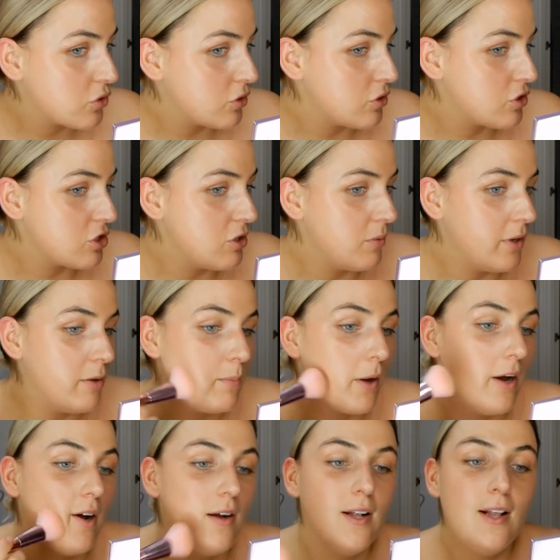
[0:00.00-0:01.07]
dewy,
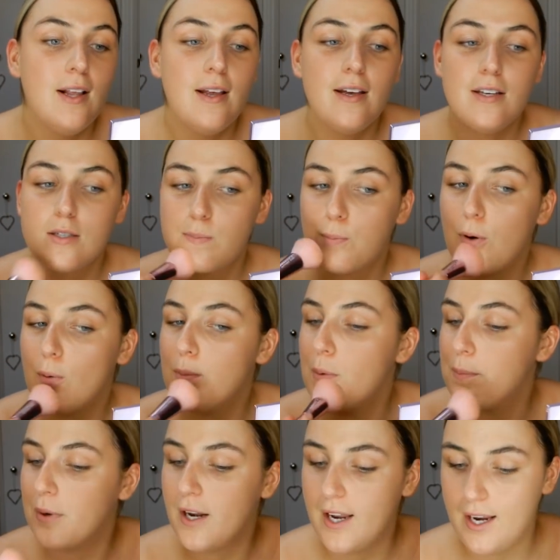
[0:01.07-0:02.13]
but it's
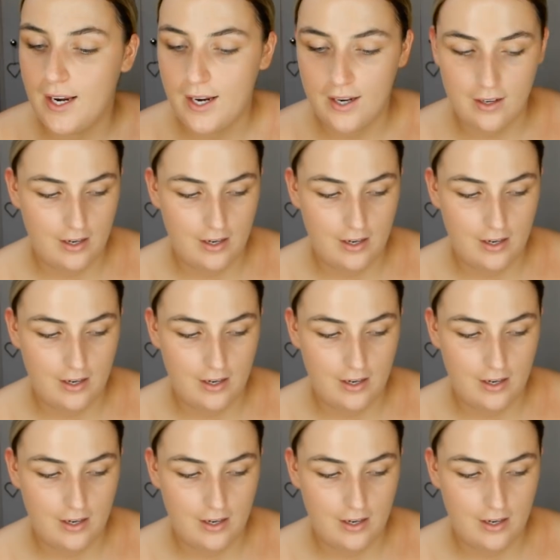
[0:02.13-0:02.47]
probably,